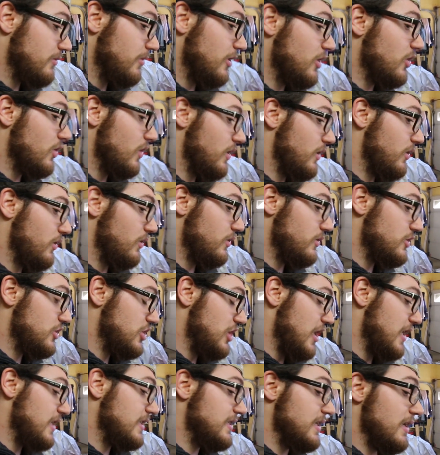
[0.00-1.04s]
be going through and
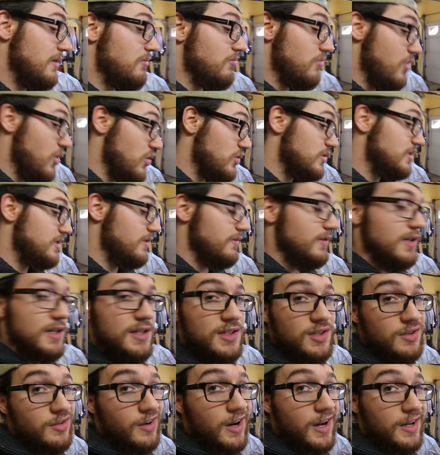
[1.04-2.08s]
chasing most of
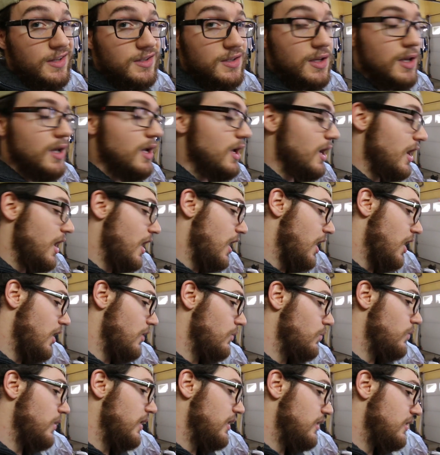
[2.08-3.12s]
these threads
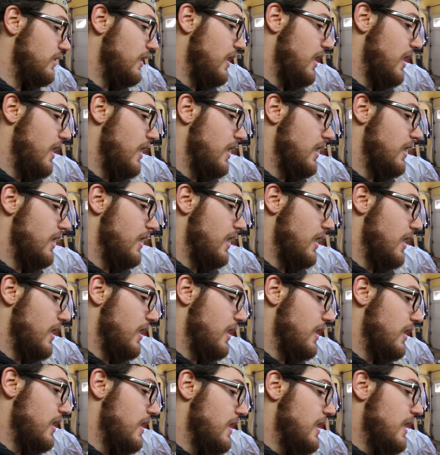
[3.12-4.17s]
with
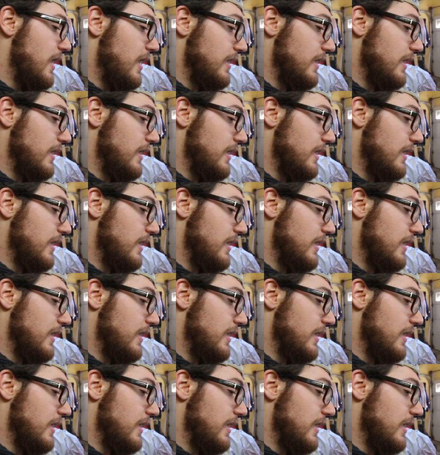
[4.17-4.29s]
a